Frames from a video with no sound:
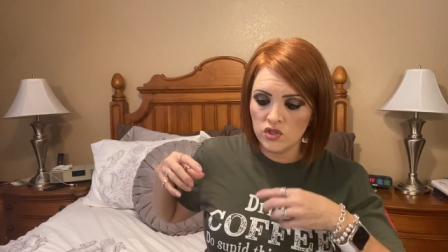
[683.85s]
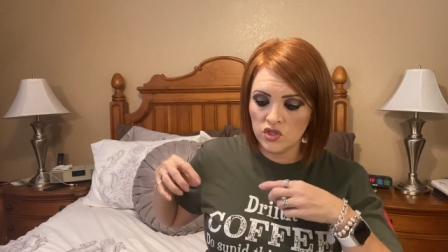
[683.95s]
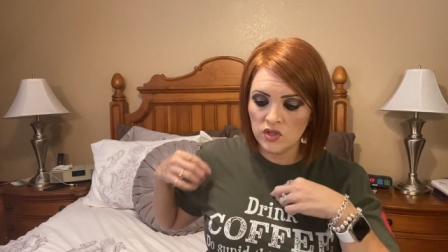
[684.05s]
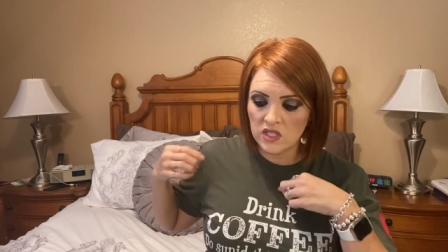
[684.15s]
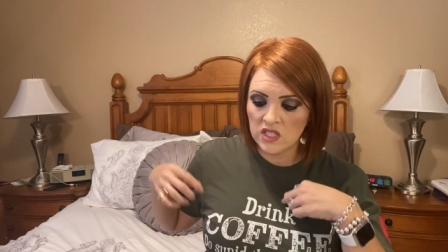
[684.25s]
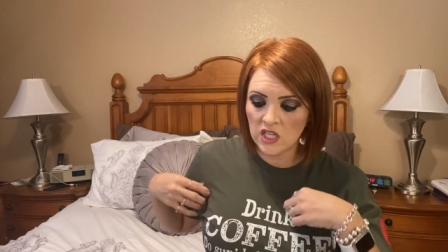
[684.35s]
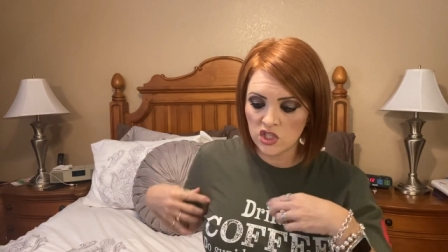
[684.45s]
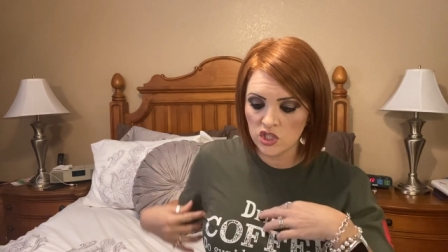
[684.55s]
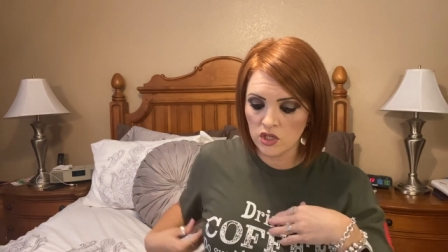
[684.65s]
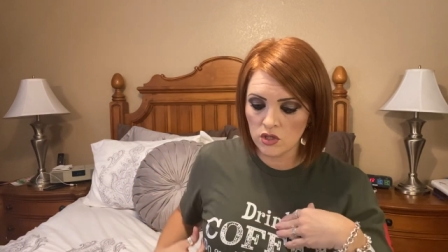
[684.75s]
to the
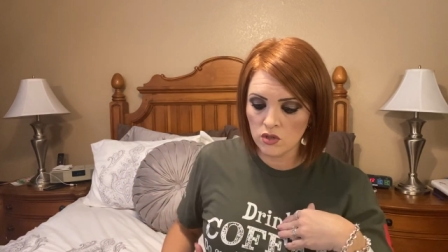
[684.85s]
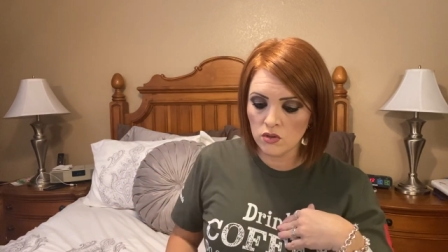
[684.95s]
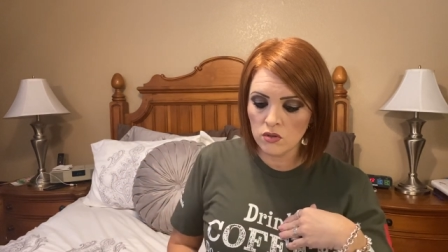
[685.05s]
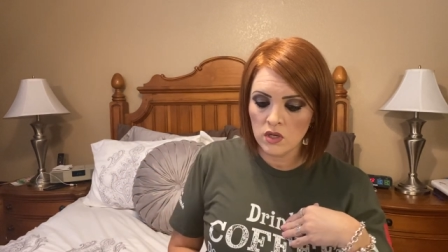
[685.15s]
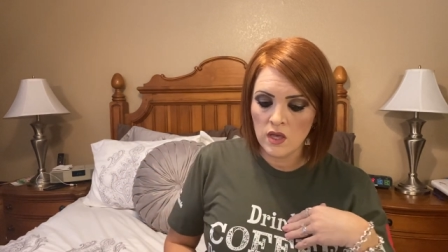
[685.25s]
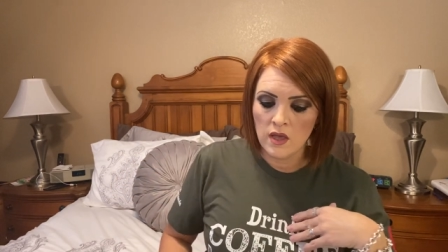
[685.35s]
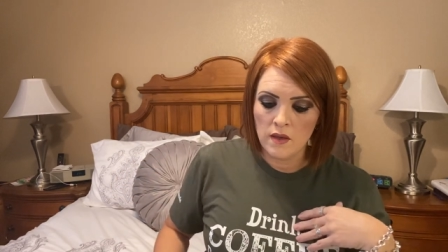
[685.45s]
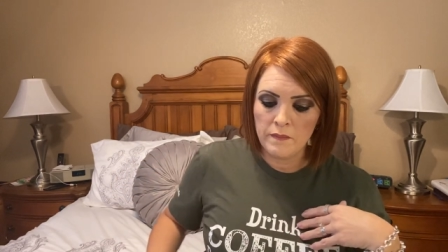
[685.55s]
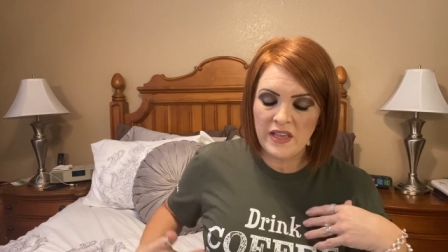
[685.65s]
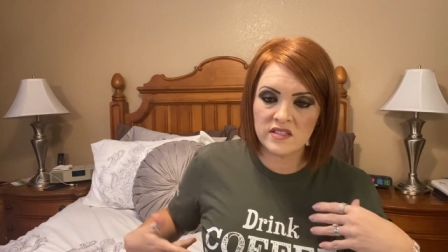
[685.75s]
tissue.
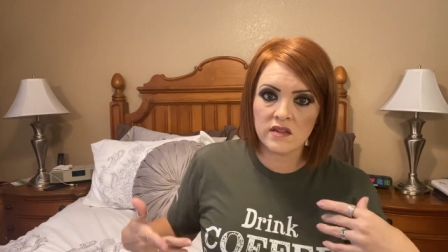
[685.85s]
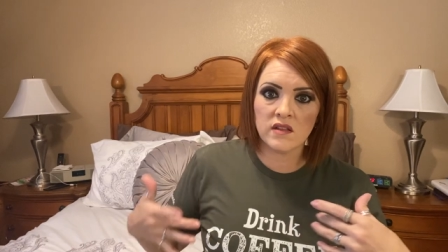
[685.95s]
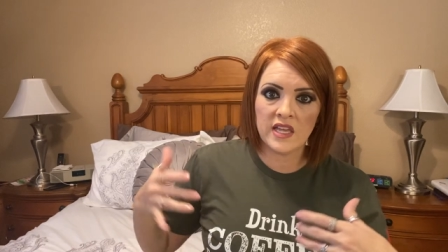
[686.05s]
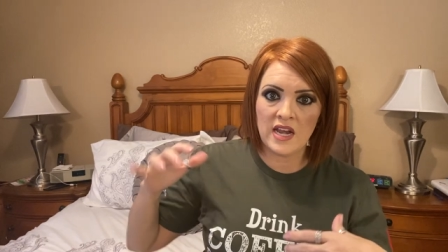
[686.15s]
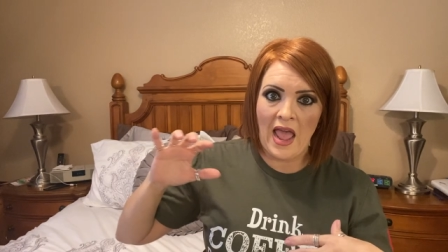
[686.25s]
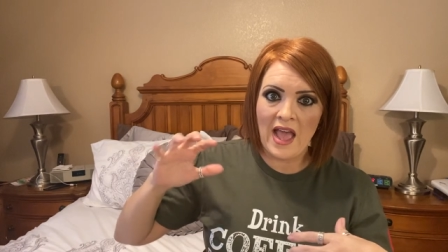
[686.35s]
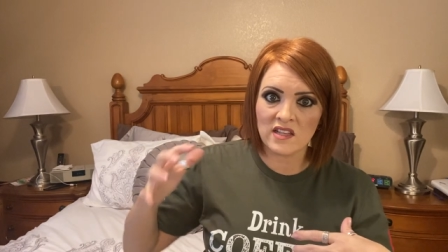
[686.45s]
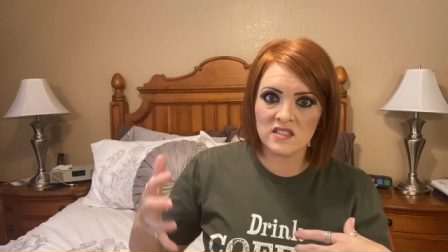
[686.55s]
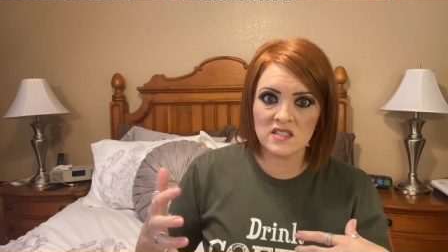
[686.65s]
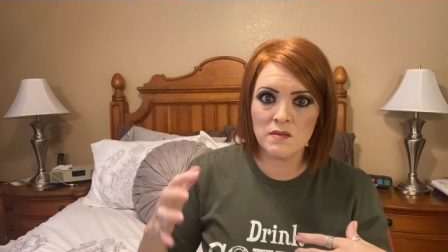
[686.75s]
Basically, it
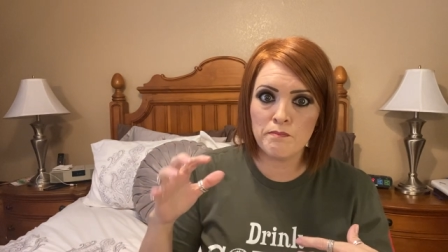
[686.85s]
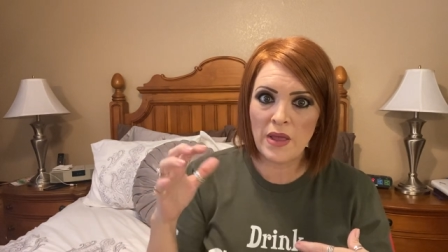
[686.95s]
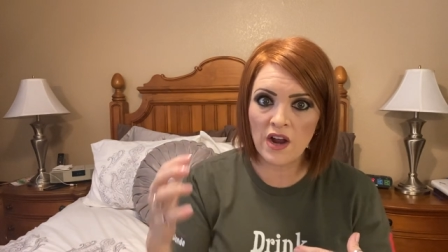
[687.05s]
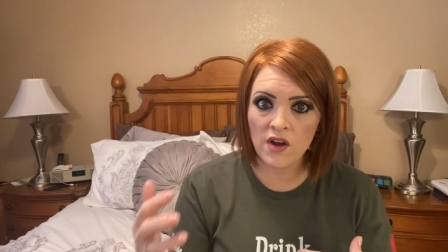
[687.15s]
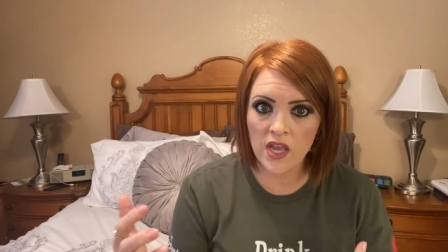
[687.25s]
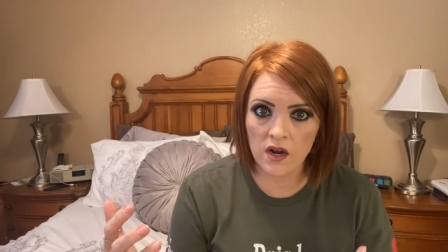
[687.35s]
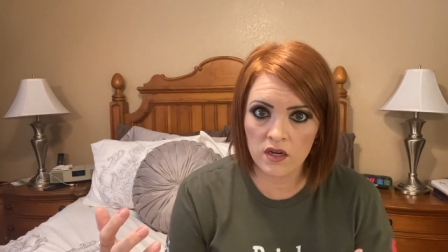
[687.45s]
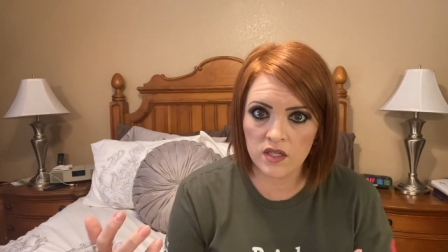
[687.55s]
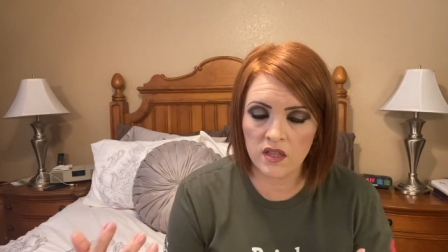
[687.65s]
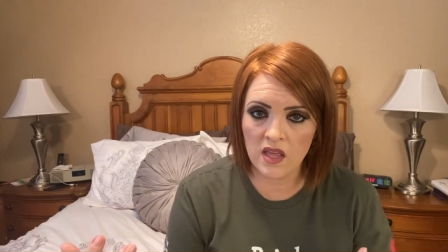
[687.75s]
acts as a
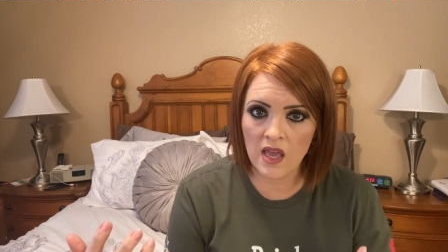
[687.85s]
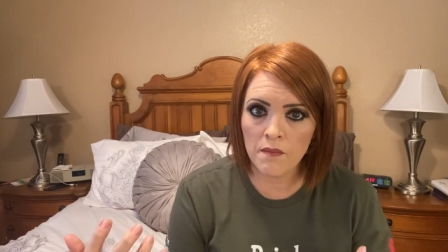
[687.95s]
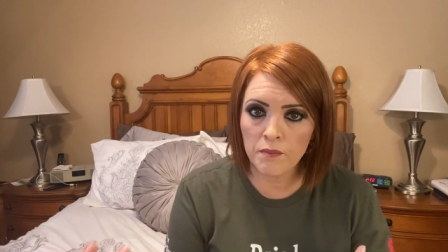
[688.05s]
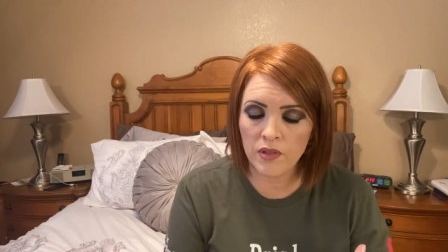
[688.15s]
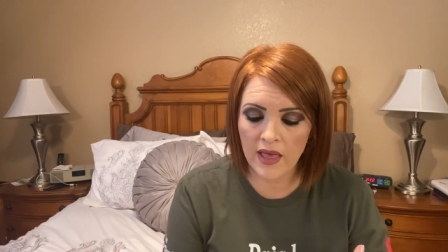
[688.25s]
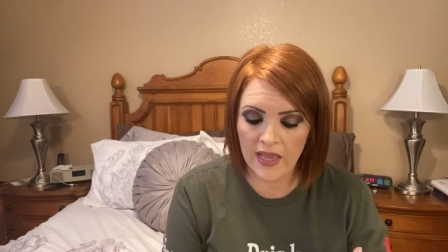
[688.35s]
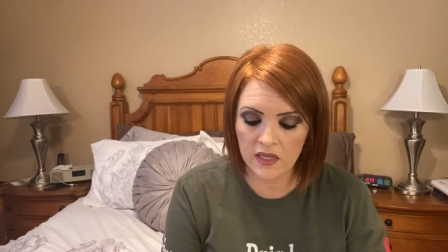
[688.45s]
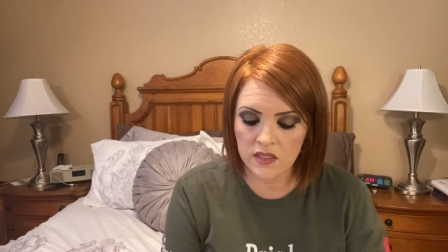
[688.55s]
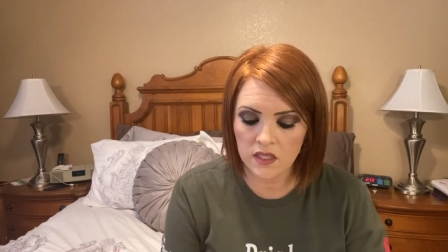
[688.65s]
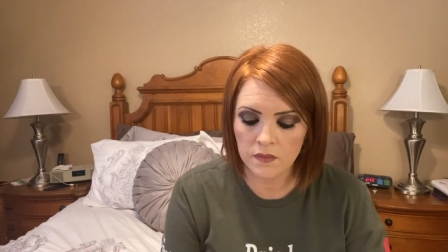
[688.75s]
barrier to the
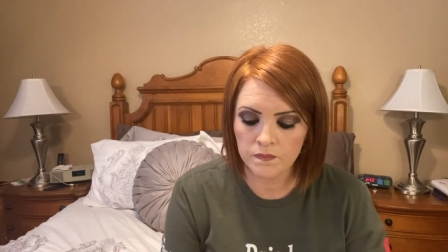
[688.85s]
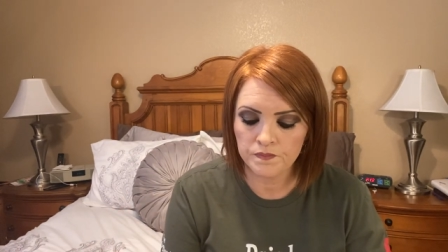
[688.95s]
implant,